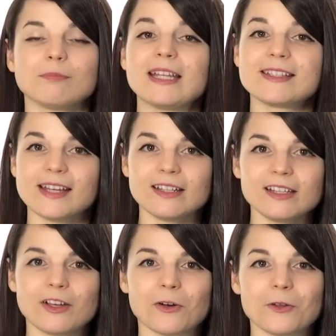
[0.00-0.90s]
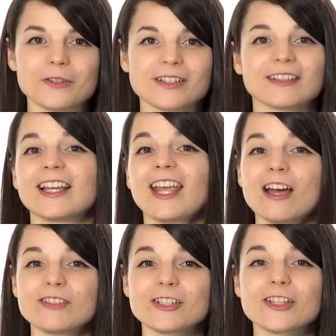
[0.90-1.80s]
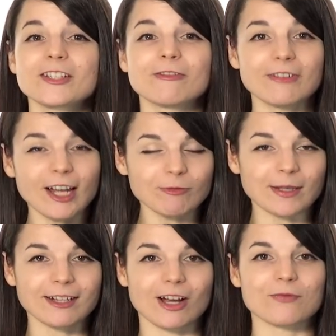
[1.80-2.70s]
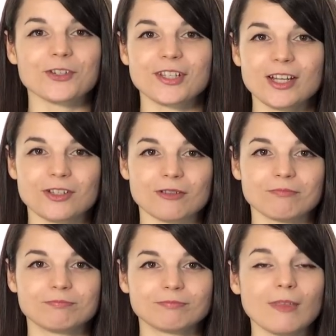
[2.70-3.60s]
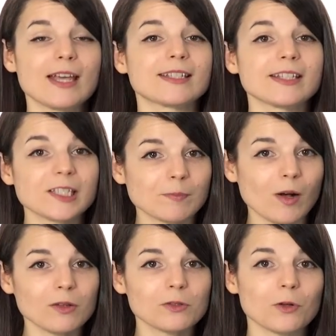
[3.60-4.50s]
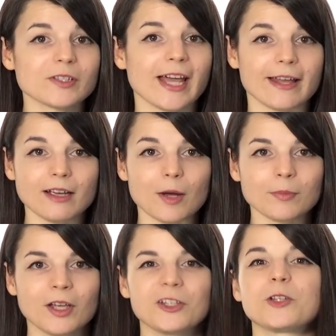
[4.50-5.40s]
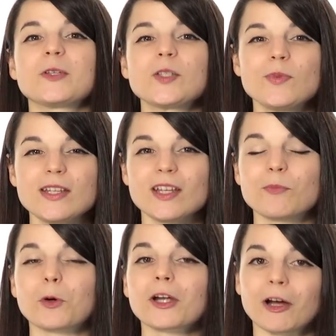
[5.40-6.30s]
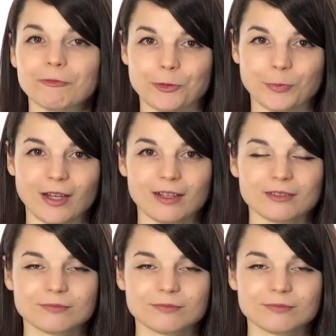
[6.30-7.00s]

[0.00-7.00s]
Make daily goals, like having just a 5-minute conversation. As these small goals add up, you'll be speaking more comfortably.